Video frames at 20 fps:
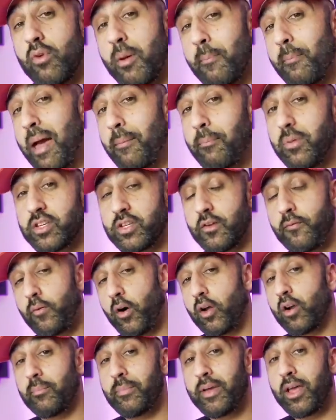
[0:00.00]
Remember to
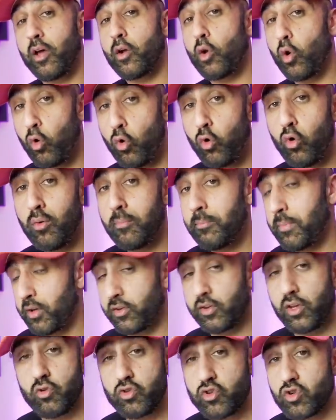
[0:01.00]
follow me on all my
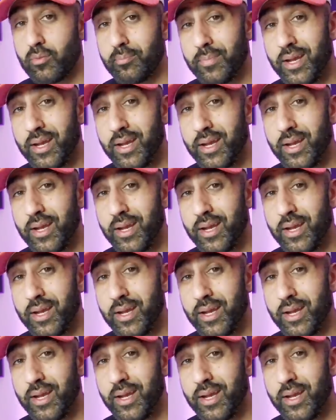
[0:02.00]
social